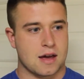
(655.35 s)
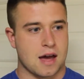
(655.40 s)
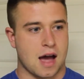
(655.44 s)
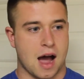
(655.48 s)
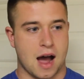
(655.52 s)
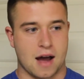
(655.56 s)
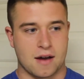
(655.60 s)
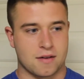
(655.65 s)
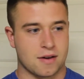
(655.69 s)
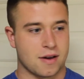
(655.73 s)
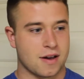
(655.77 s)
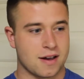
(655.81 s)

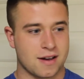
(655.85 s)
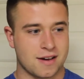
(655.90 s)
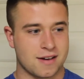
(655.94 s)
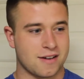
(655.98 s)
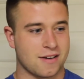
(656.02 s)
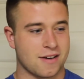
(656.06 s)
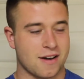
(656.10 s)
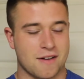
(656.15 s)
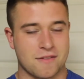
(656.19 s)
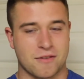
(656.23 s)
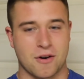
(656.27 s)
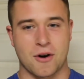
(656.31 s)

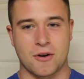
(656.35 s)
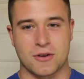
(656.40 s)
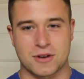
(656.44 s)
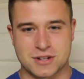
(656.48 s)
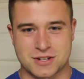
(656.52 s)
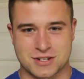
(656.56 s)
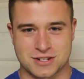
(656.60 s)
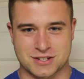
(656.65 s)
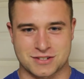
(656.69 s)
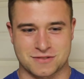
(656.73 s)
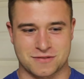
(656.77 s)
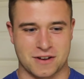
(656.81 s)
I've
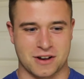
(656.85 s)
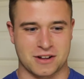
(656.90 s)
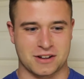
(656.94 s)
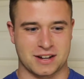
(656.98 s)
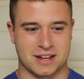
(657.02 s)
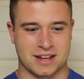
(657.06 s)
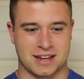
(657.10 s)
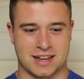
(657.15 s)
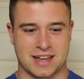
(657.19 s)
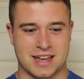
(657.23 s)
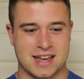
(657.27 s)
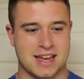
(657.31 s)
always just felt
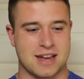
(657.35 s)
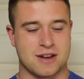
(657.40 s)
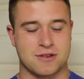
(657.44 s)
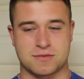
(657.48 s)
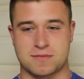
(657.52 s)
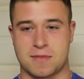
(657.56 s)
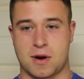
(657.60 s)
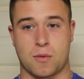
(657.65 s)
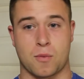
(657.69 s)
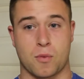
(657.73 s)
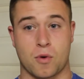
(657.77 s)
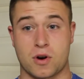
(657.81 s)
like it was
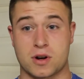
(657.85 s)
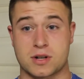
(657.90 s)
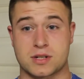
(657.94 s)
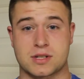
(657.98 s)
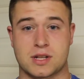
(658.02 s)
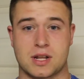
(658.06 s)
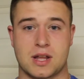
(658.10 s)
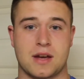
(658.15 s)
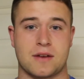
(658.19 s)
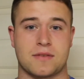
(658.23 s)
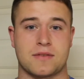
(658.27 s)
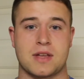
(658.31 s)
my
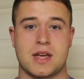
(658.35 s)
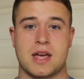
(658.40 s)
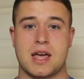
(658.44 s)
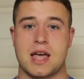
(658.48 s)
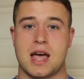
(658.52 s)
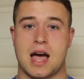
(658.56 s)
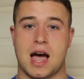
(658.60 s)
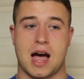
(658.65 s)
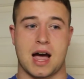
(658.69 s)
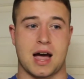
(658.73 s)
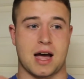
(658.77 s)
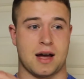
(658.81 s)
worst lift.
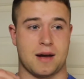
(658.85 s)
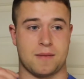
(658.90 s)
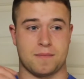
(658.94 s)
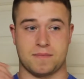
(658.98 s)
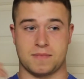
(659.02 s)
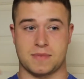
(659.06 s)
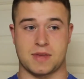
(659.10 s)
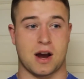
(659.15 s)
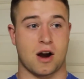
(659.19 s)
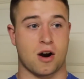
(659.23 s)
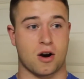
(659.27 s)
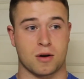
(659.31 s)

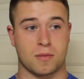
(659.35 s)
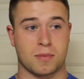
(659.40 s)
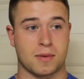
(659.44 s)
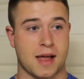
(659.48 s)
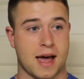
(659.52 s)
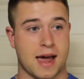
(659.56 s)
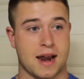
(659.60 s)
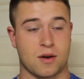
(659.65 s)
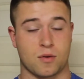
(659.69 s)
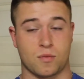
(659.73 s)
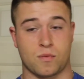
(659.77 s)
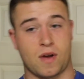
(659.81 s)
I'm terrible
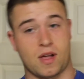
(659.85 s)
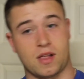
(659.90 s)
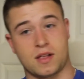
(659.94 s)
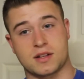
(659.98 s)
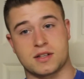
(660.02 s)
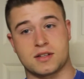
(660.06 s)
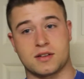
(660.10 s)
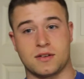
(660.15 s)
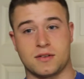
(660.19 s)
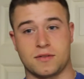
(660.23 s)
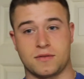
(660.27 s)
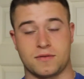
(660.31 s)
at it
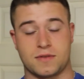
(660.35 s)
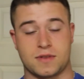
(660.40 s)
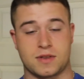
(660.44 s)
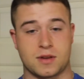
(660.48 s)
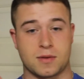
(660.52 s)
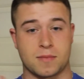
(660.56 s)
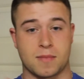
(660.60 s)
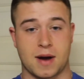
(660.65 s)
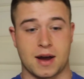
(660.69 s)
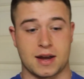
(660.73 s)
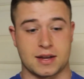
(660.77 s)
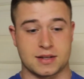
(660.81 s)
relative
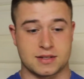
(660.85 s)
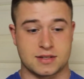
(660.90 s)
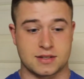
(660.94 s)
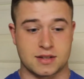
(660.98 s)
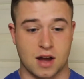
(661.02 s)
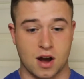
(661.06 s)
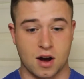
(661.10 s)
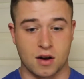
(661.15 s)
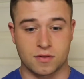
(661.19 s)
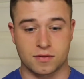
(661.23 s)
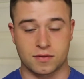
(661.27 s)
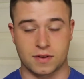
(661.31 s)
to
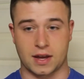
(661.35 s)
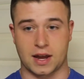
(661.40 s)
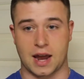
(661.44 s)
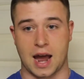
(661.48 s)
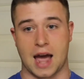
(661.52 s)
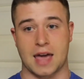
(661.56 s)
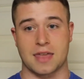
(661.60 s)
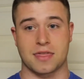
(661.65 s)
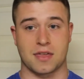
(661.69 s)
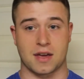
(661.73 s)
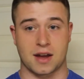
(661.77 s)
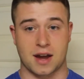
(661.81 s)
myself. Like,
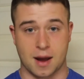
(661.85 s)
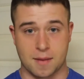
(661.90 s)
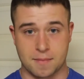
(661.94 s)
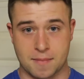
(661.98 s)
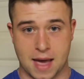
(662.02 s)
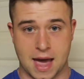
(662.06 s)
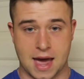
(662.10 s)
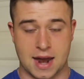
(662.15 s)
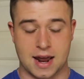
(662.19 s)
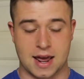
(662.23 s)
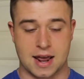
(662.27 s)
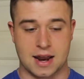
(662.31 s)
I think
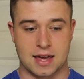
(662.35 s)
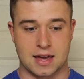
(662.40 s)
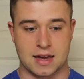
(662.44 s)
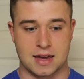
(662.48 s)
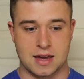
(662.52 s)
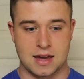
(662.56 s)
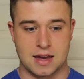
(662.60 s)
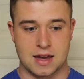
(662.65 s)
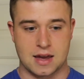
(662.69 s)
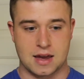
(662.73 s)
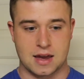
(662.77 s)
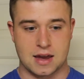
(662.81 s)
bad at it.
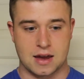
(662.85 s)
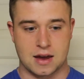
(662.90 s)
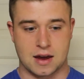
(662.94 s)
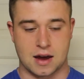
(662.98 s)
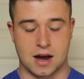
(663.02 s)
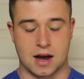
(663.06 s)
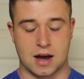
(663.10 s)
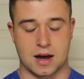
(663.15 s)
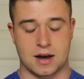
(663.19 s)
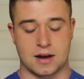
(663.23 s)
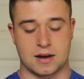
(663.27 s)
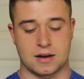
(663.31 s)

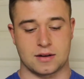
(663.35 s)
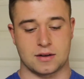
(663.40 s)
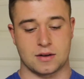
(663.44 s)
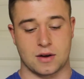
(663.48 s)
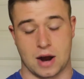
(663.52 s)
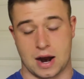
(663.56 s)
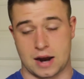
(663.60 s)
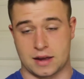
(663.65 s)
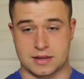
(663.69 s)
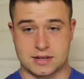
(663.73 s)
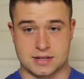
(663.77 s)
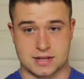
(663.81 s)
Or
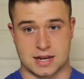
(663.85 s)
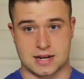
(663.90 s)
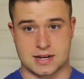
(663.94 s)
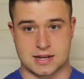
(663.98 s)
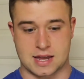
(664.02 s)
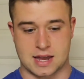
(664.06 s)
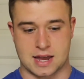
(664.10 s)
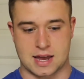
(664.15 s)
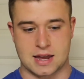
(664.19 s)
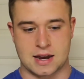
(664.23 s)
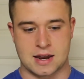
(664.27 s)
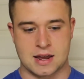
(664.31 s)
at least I
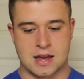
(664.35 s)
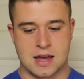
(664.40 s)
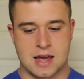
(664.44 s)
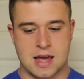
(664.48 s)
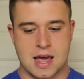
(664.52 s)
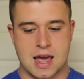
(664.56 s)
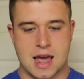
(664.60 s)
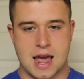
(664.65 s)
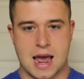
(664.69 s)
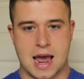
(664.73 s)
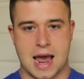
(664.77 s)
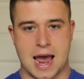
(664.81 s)
did.
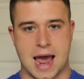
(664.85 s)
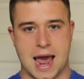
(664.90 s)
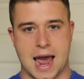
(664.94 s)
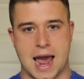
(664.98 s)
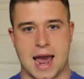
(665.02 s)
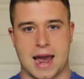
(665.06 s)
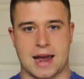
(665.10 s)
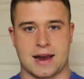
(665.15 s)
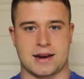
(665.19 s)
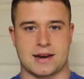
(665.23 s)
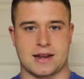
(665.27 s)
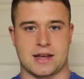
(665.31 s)

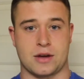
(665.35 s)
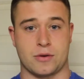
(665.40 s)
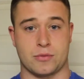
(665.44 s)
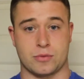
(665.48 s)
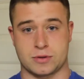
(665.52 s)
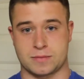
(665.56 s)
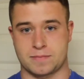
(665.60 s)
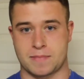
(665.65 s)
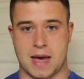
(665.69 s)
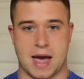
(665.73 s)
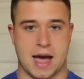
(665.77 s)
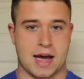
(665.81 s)
And it
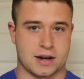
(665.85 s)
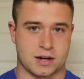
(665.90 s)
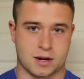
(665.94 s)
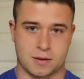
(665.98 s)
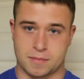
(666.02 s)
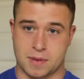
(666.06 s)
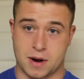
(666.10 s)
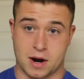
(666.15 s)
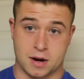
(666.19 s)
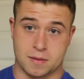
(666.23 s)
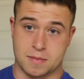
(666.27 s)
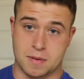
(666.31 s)
was bad
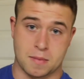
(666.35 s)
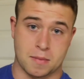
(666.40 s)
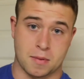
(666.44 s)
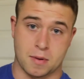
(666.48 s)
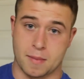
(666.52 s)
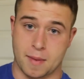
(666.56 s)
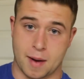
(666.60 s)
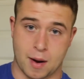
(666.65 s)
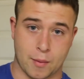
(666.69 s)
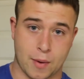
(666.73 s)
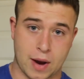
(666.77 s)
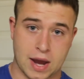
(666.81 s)
compared to people
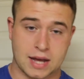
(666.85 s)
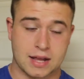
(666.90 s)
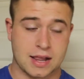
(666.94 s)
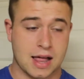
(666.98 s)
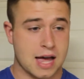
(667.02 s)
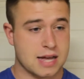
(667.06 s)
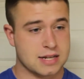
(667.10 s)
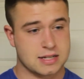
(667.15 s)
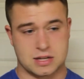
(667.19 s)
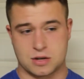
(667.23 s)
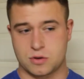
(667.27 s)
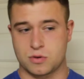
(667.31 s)
in my weight
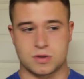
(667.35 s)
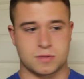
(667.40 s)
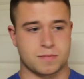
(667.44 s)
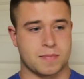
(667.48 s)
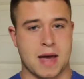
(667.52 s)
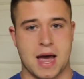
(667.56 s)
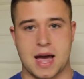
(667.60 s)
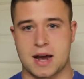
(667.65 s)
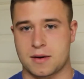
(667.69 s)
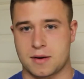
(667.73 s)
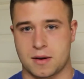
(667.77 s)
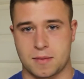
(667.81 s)
class. It was
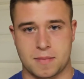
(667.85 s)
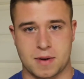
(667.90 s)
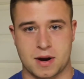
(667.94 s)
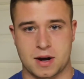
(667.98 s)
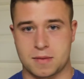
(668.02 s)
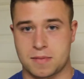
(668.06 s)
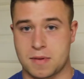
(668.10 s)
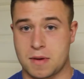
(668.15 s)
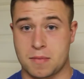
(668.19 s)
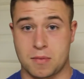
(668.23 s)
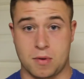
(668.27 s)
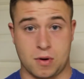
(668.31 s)
bad compared
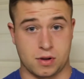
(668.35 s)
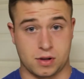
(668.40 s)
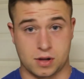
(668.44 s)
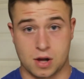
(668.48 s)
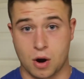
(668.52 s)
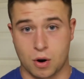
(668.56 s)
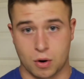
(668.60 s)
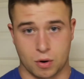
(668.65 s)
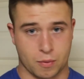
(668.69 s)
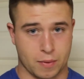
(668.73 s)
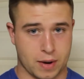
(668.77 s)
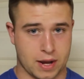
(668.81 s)
to people in
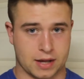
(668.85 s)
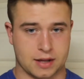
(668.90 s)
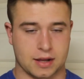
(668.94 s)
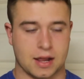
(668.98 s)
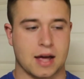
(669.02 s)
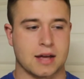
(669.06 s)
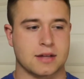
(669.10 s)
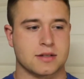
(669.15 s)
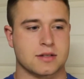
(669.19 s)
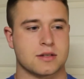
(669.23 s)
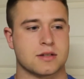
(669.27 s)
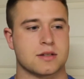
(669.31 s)
lower weight
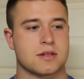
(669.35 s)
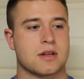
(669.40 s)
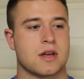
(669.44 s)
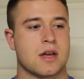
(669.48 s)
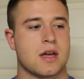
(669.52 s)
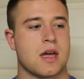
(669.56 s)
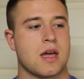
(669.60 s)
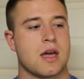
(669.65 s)
classes.